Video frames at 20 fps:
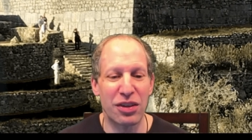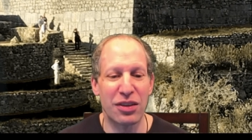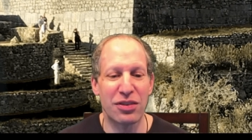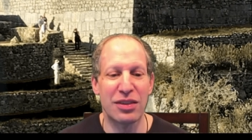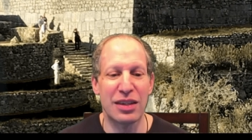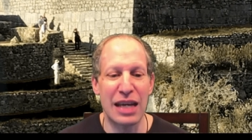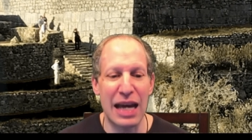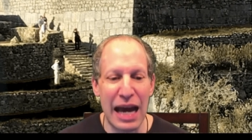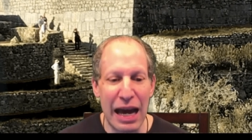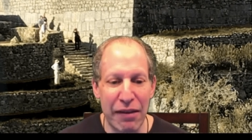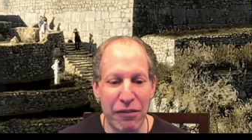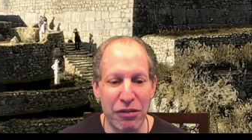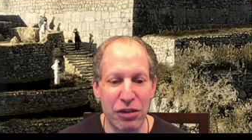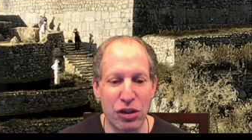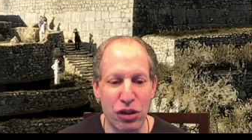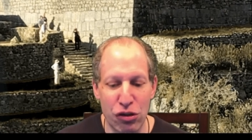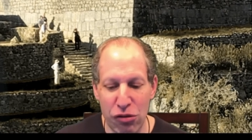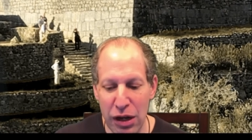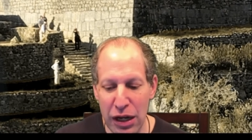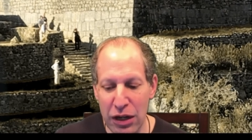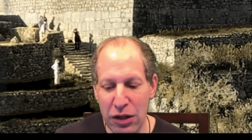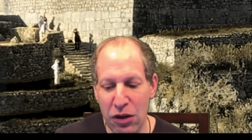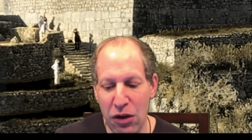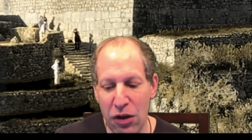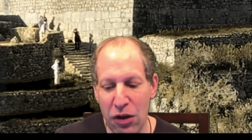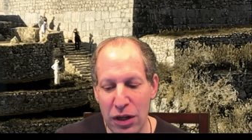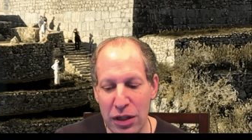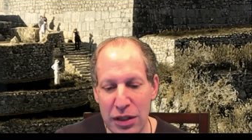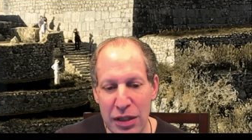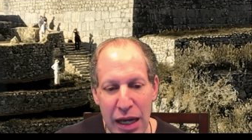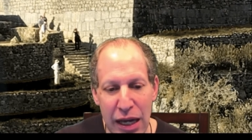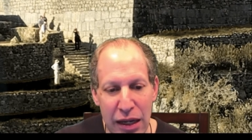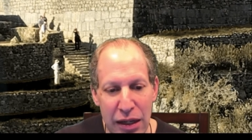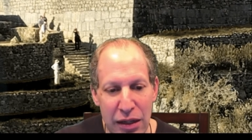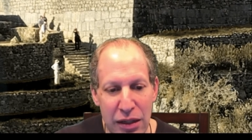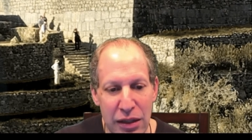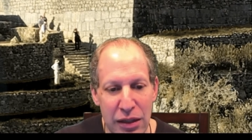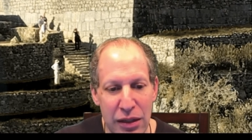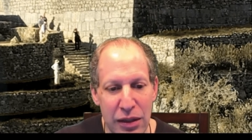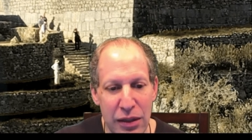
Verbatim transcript: That's the average credit card debt.